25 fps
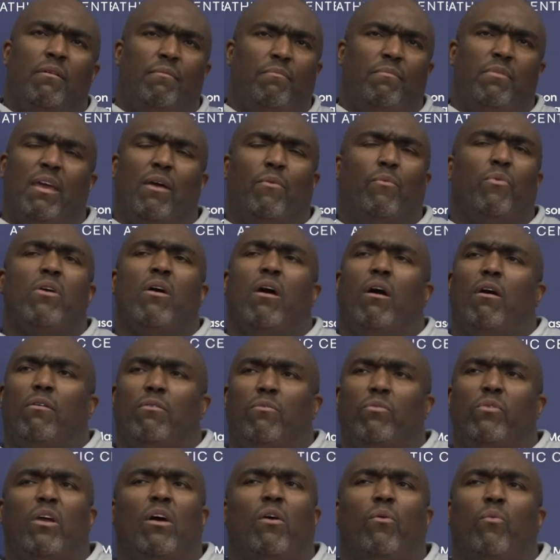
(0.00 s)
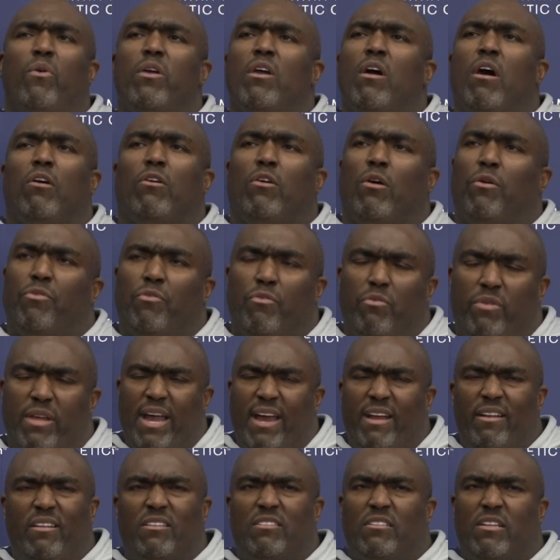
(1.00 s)
Yeah, we all we all, we all go through
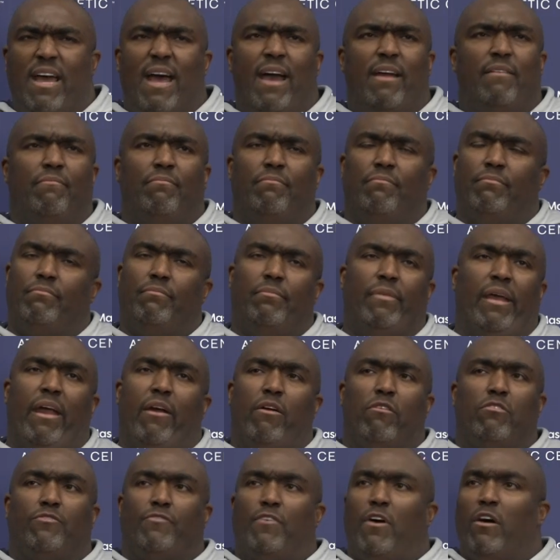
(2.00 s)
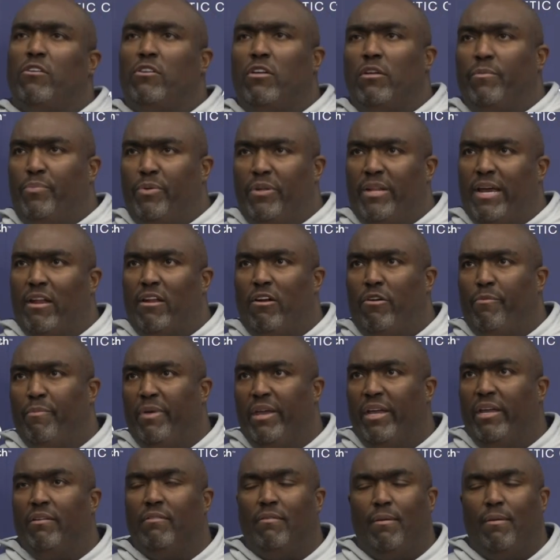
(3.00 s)
and it's not Aaron's fault. You can put that on me.